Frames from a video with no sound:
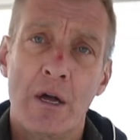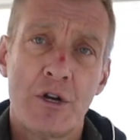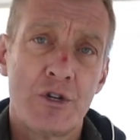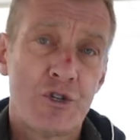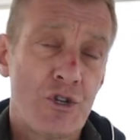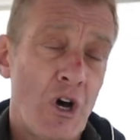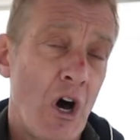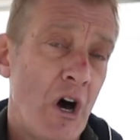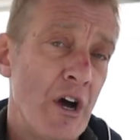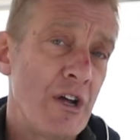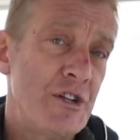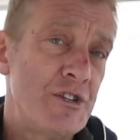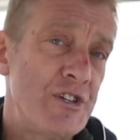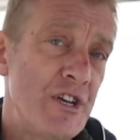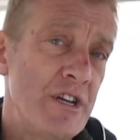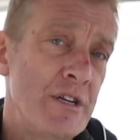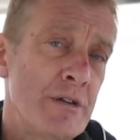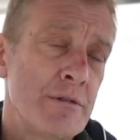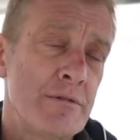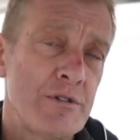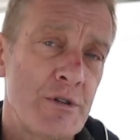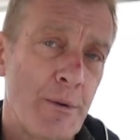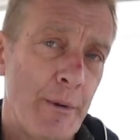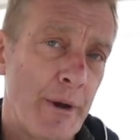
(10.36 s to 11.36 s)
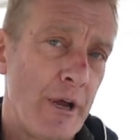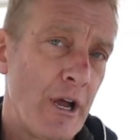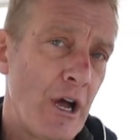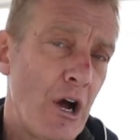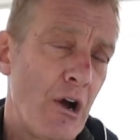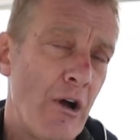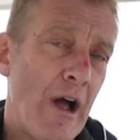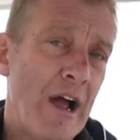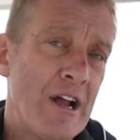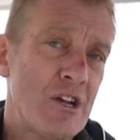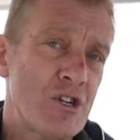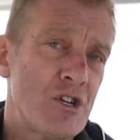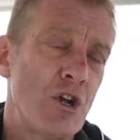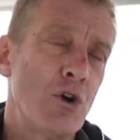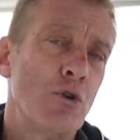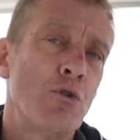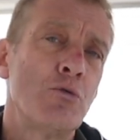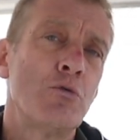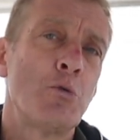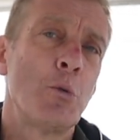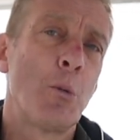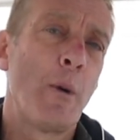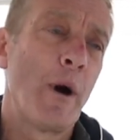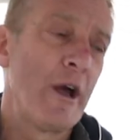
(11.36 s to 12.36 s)
Tide's in, so we can go actually
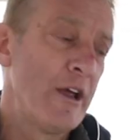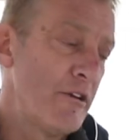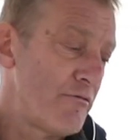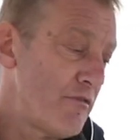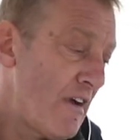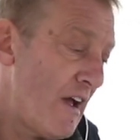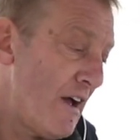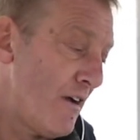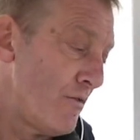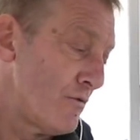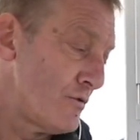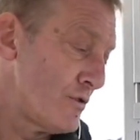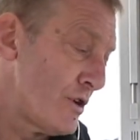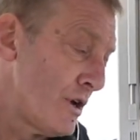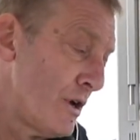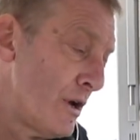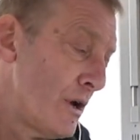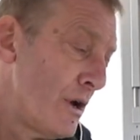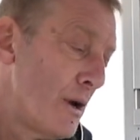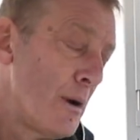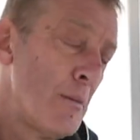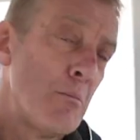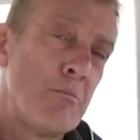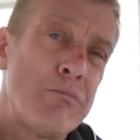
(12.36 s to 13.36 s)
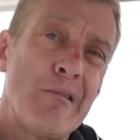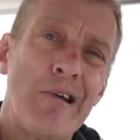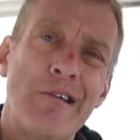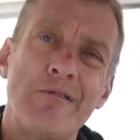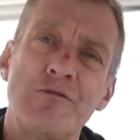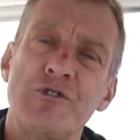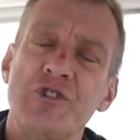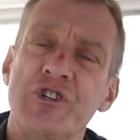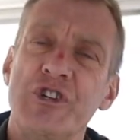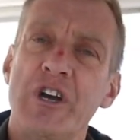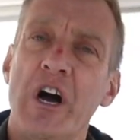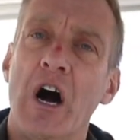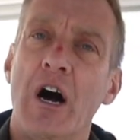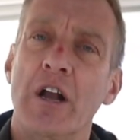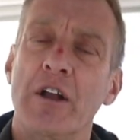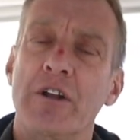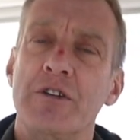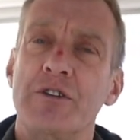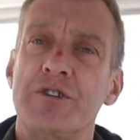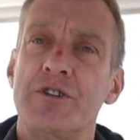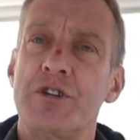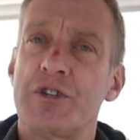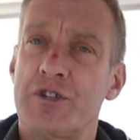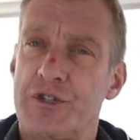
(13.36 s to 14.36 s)
all the way around Brownsea
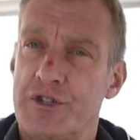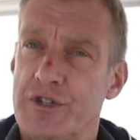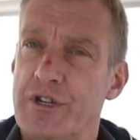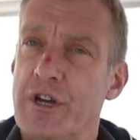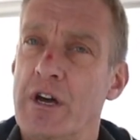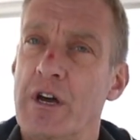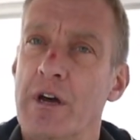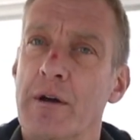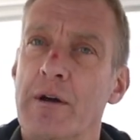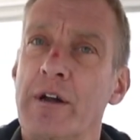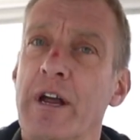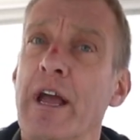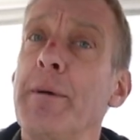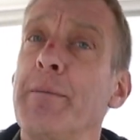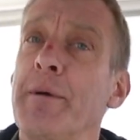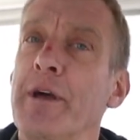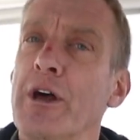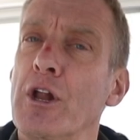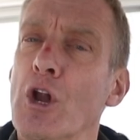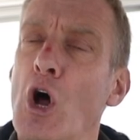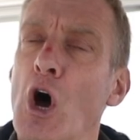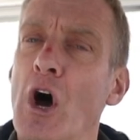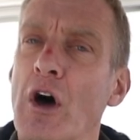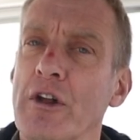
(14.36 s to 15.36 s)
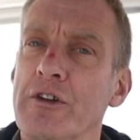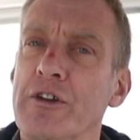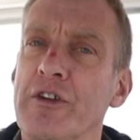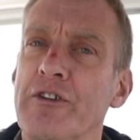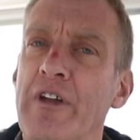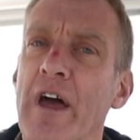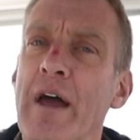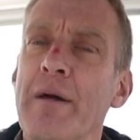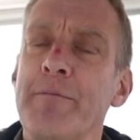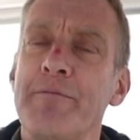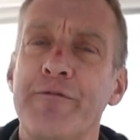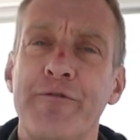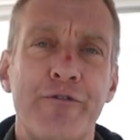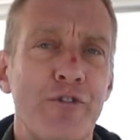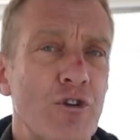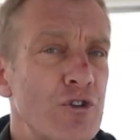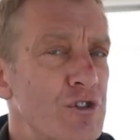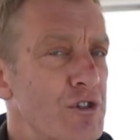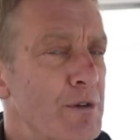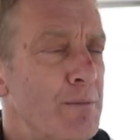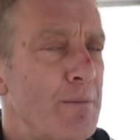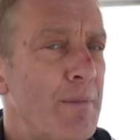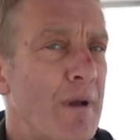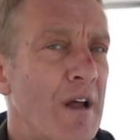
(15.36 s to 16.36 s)
Island, just keeping an eye on the depth,
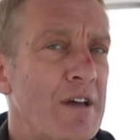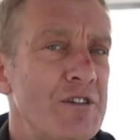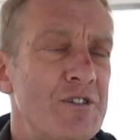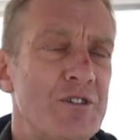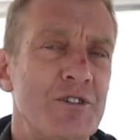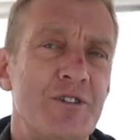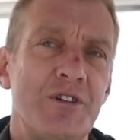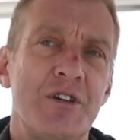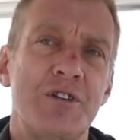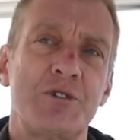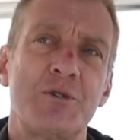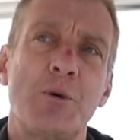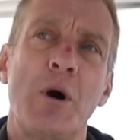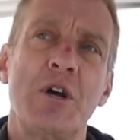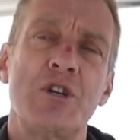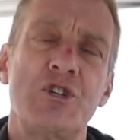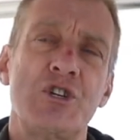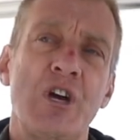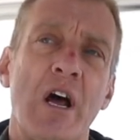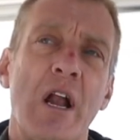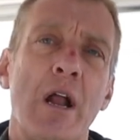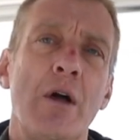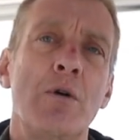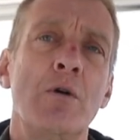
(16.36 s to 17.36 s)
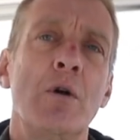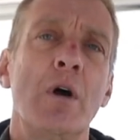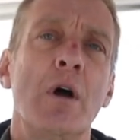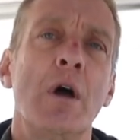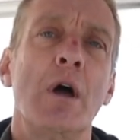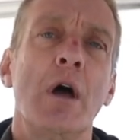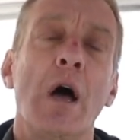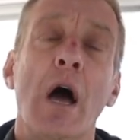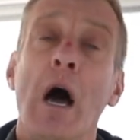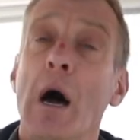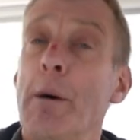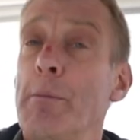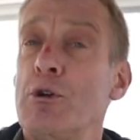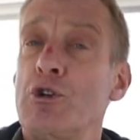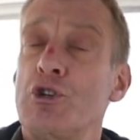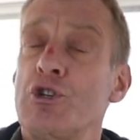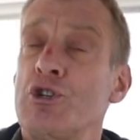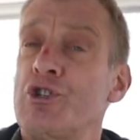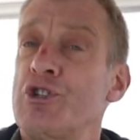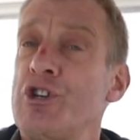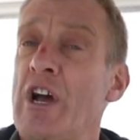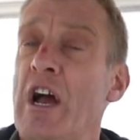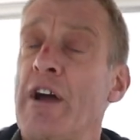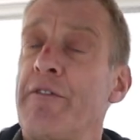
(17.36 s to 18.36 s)
because in places it's quite shallow. And we'll
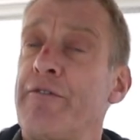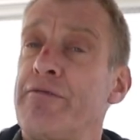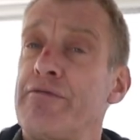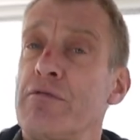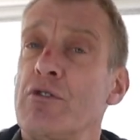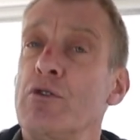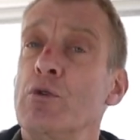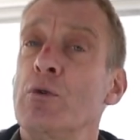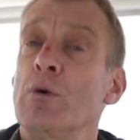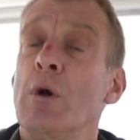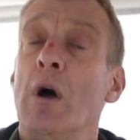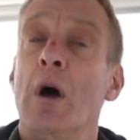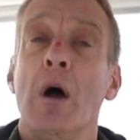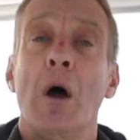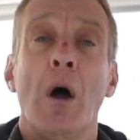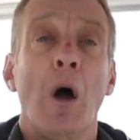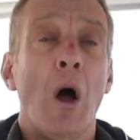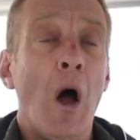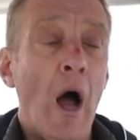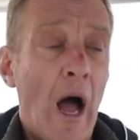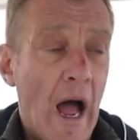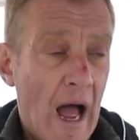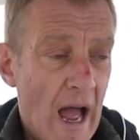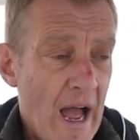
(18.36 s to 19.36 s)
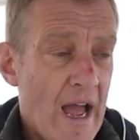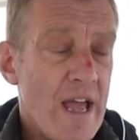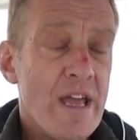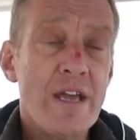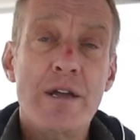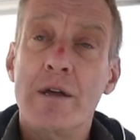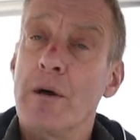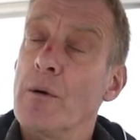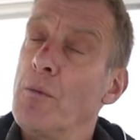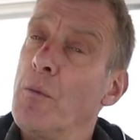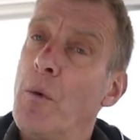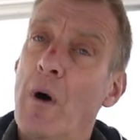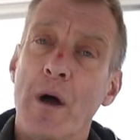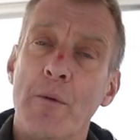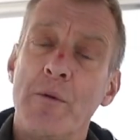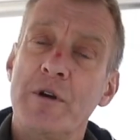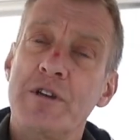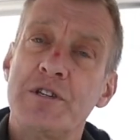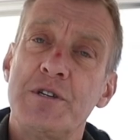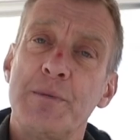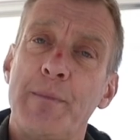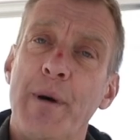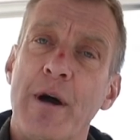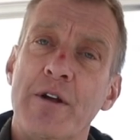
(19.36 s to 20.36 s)
just chat through A, why
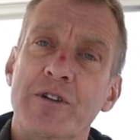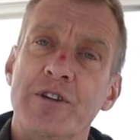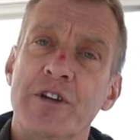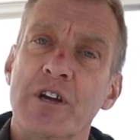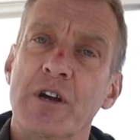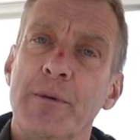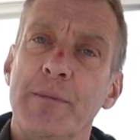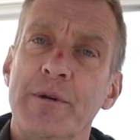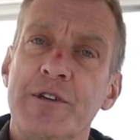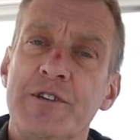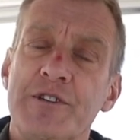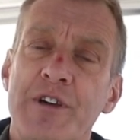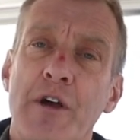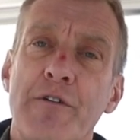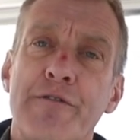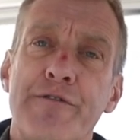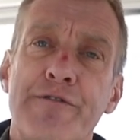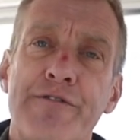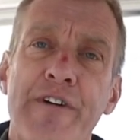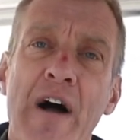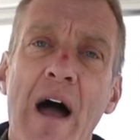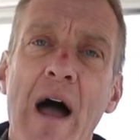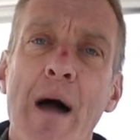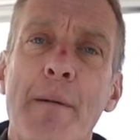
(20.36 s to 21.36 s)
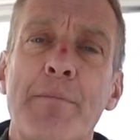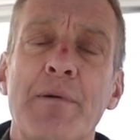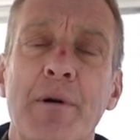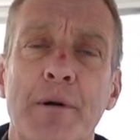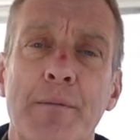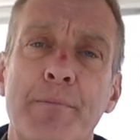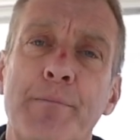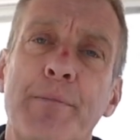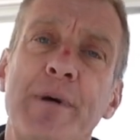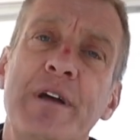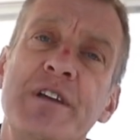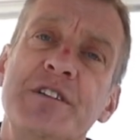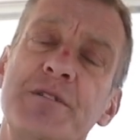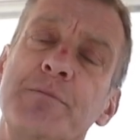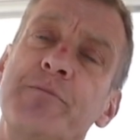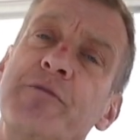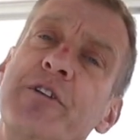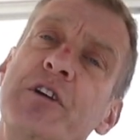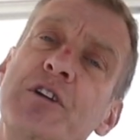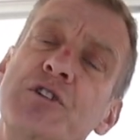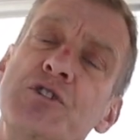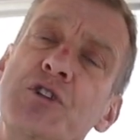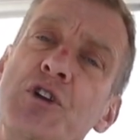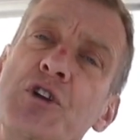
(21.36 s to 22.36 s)
winter boating can be so fab, and B, some
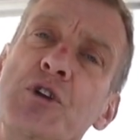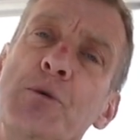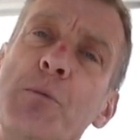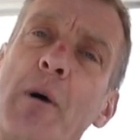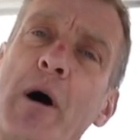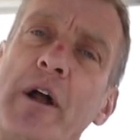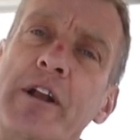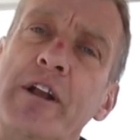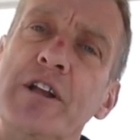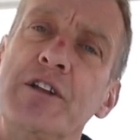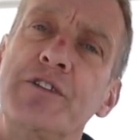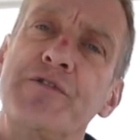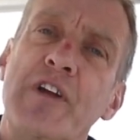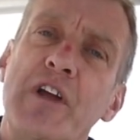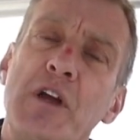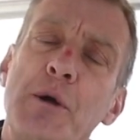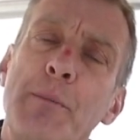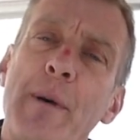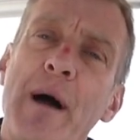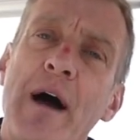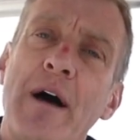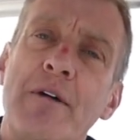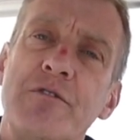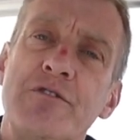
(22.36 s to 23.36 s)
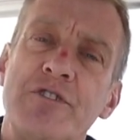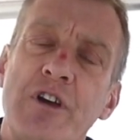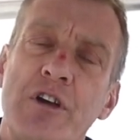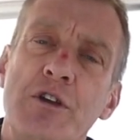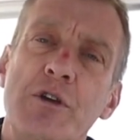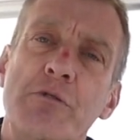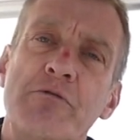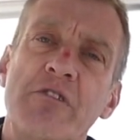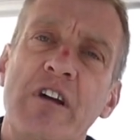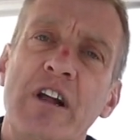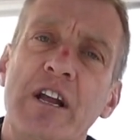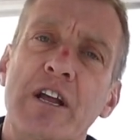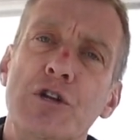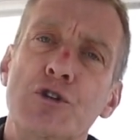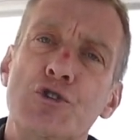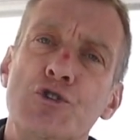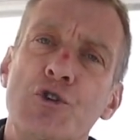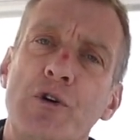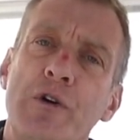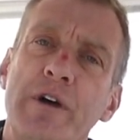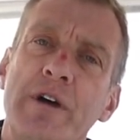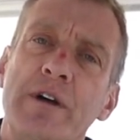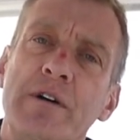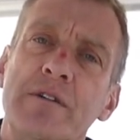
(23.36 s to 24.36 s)
things that you might need to think about so you really
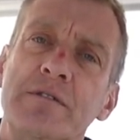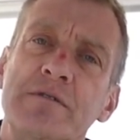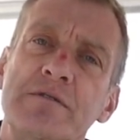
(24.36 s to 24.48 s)
enjoy it.